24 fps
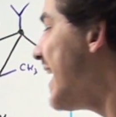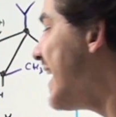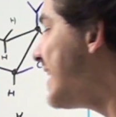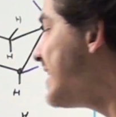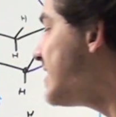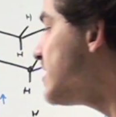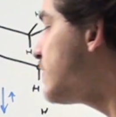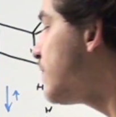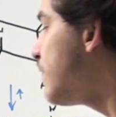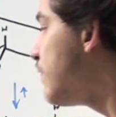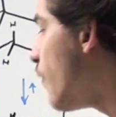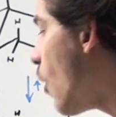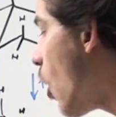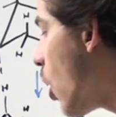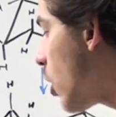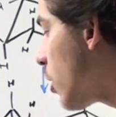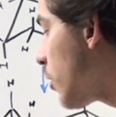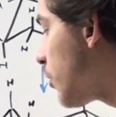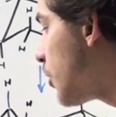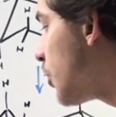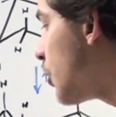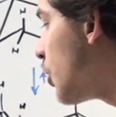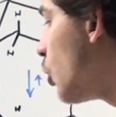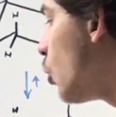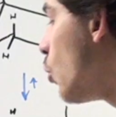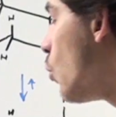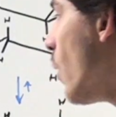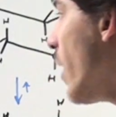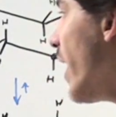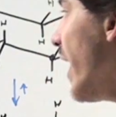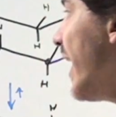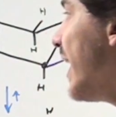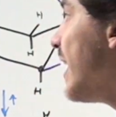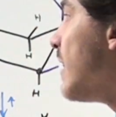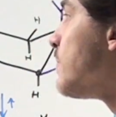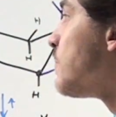is farther
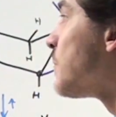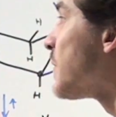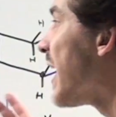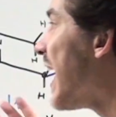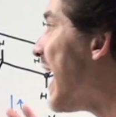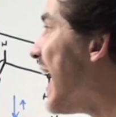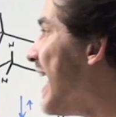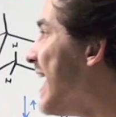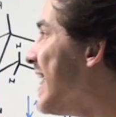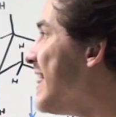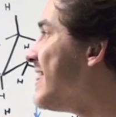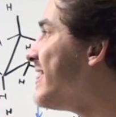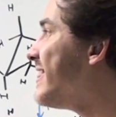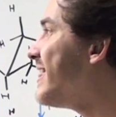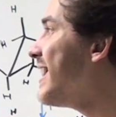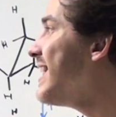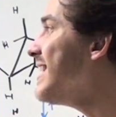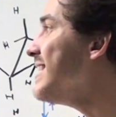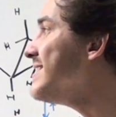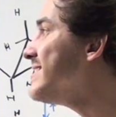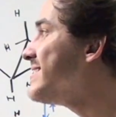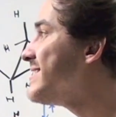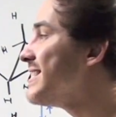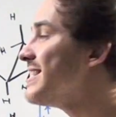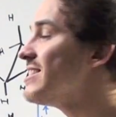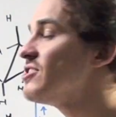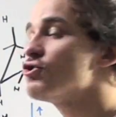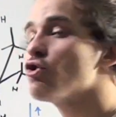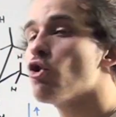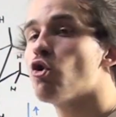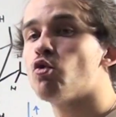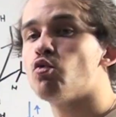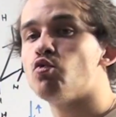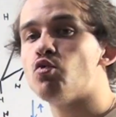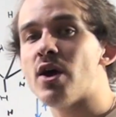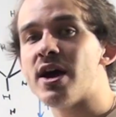away. And this
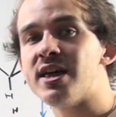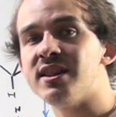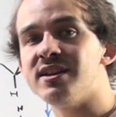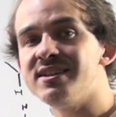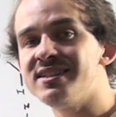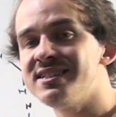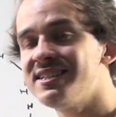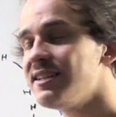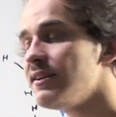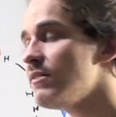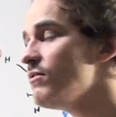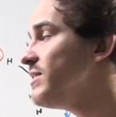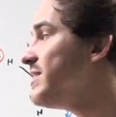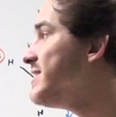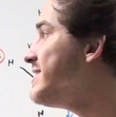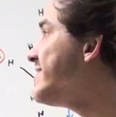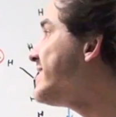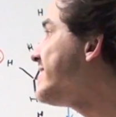is relatively